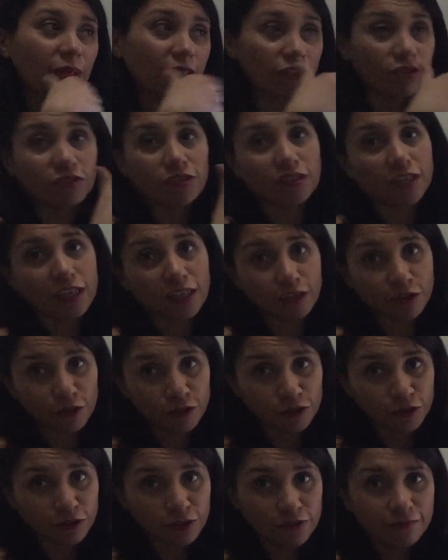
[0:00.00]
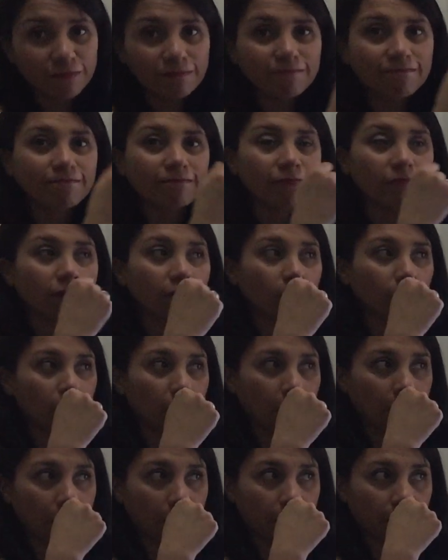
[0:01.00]
much as I could
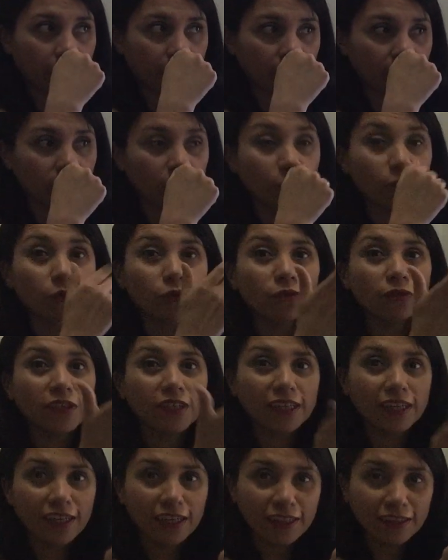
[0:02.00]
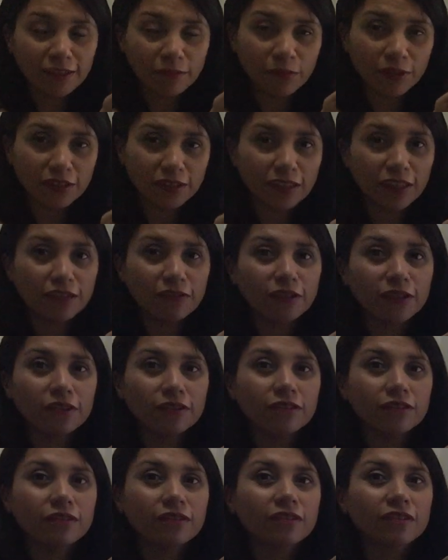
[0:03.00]
to create the
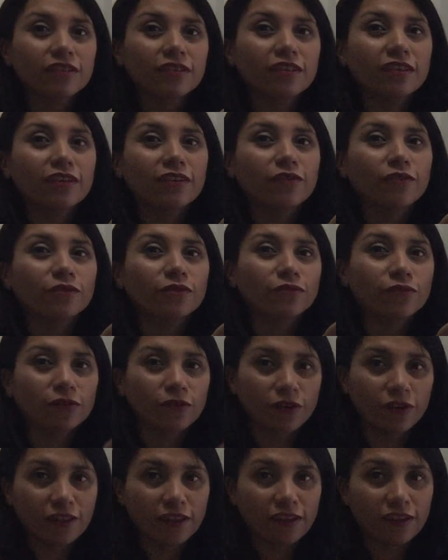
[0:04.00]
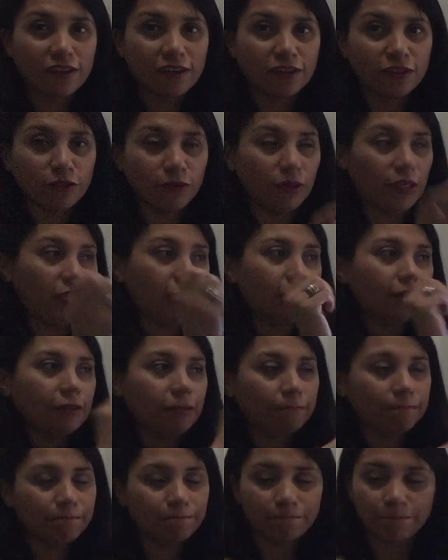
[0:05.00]
material for the
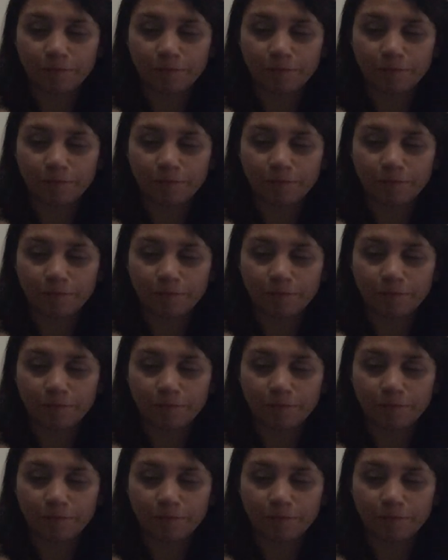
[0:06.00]
unit.